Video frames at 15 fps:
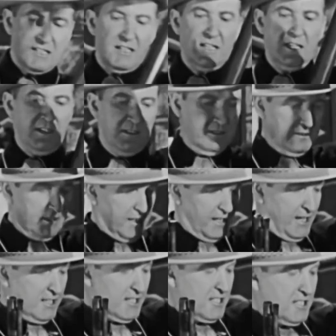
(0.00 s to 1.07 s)
the
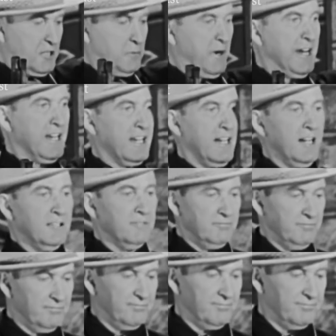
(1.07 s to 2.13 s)
Hudson's Bay gun,
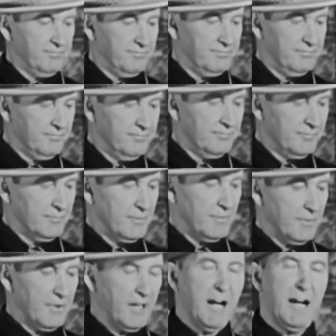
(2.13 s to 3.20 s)

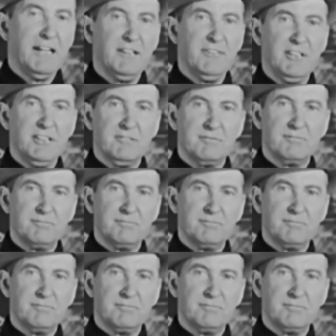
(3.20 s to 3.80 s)
the height of it.